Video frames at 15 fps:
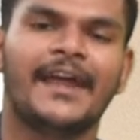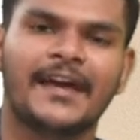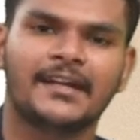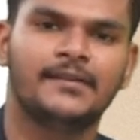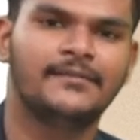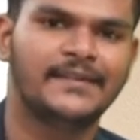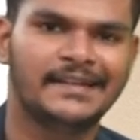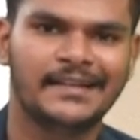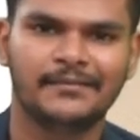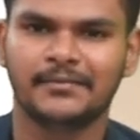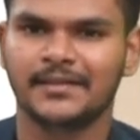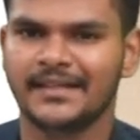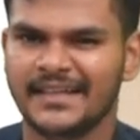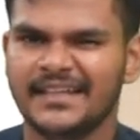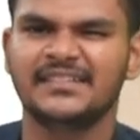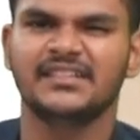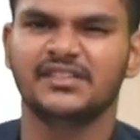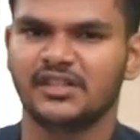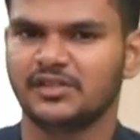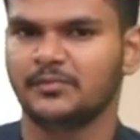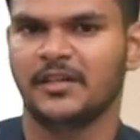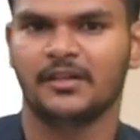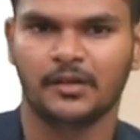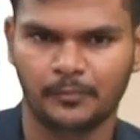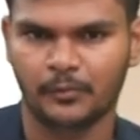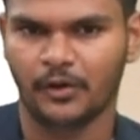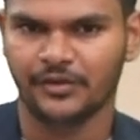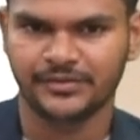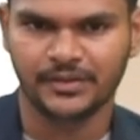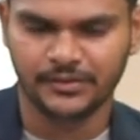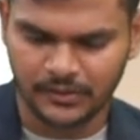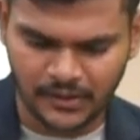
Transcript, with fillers: activity level is a judgmental process.